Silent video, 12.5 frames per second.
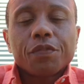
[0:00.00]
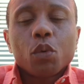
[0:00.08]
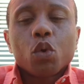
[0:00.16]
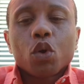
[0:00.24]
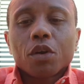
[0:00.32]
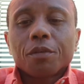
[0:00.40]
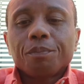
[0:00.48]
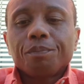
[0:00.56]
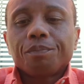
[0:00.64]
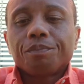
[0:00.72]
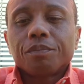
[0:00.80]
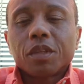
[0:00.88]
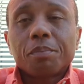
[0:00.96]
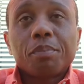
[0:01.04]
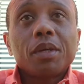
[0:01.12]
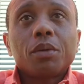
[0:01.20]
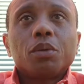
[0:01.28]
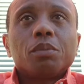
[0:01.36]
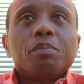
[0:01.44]
for the
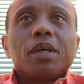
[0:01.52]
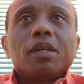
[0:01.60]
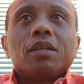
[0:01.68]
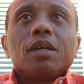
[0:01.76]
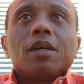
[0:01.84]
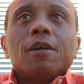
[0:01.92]
build. But